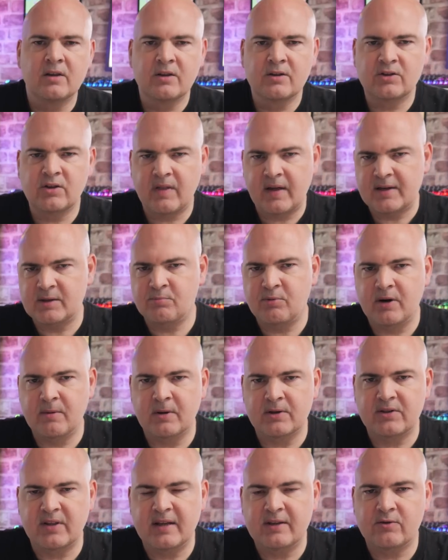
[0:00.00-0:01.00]
So that is pretty
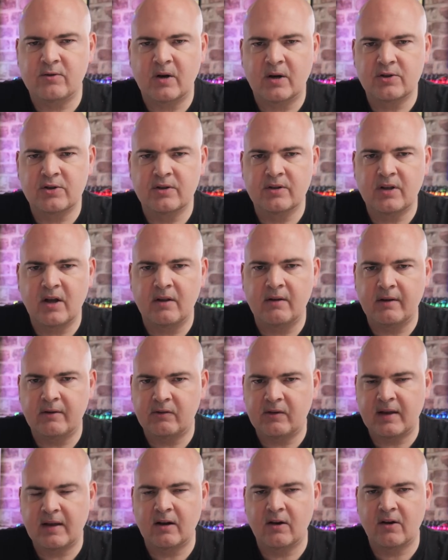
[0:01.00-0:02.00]
much the introduction done. Let's
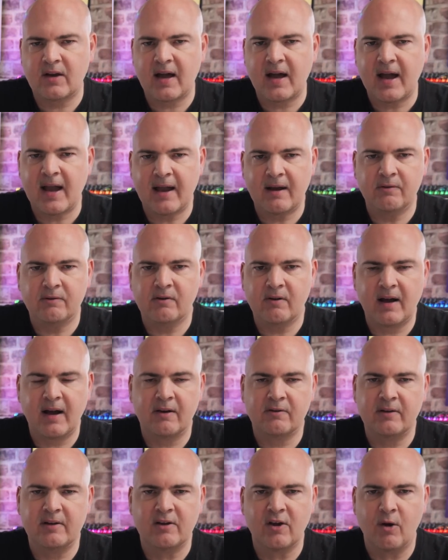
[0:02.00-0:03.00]
take a look at how to
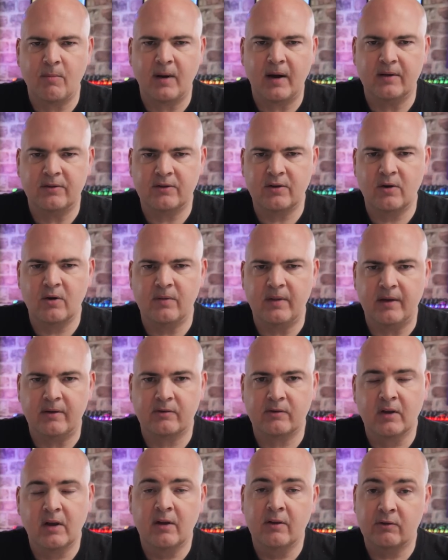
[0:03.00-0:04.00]
actually go about doing
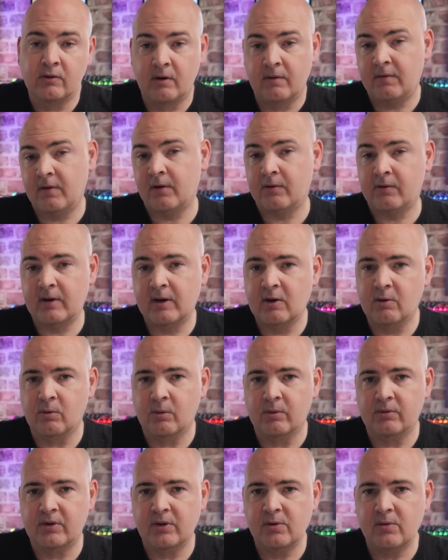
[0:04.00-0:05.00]
this. So the first thing you're going to
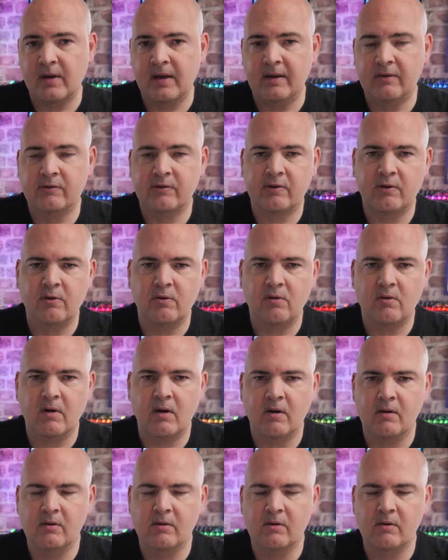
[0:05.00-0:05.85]
want to do is to